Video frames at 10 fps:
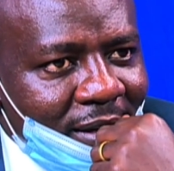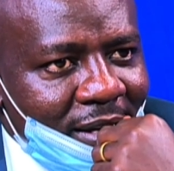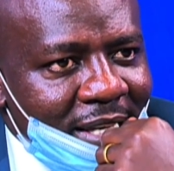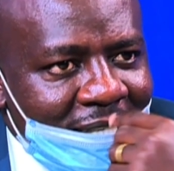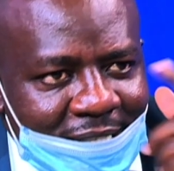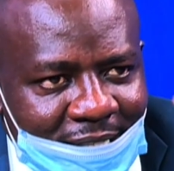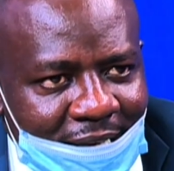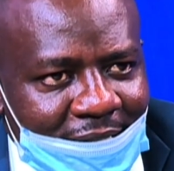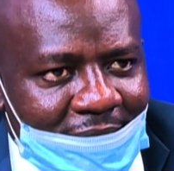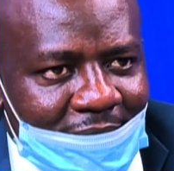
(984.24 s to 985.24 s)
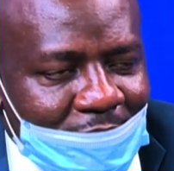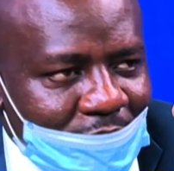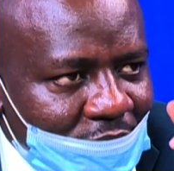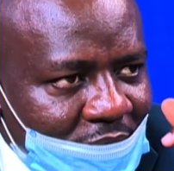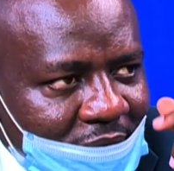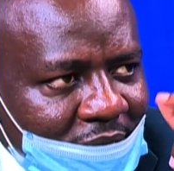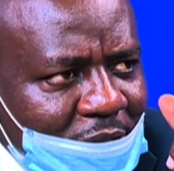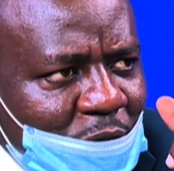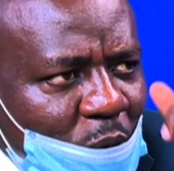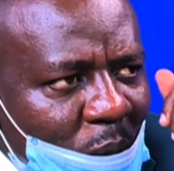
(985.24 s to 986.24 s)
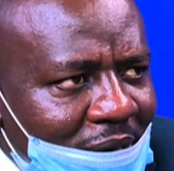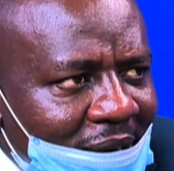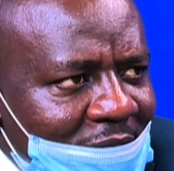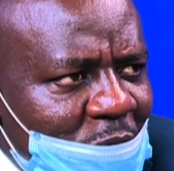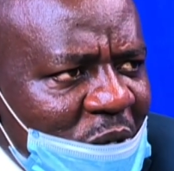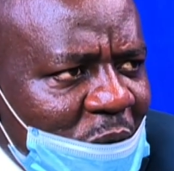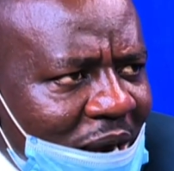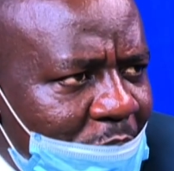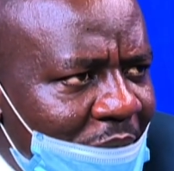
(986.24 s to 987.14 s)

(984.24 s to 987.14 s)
it is said squandered 21